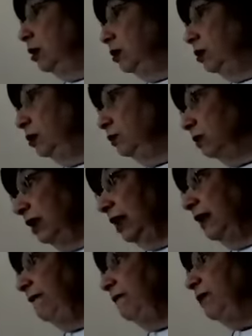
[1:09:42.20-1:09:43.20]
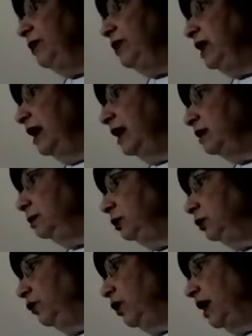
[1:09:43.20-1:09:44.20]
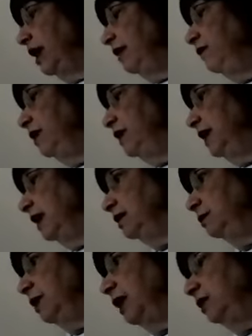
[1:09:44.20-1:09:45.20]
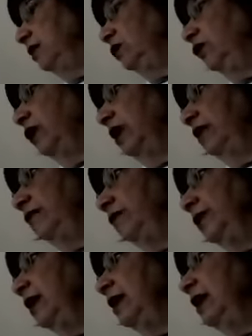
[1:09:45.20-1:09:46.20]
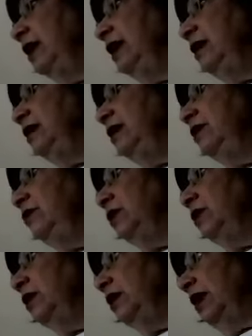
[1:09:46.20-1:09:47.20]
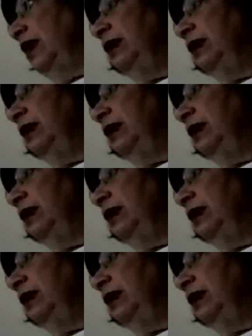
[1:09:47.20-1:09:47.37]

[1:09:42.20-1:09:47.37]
The 3, the x plus 5, and the x minus 5. Now, I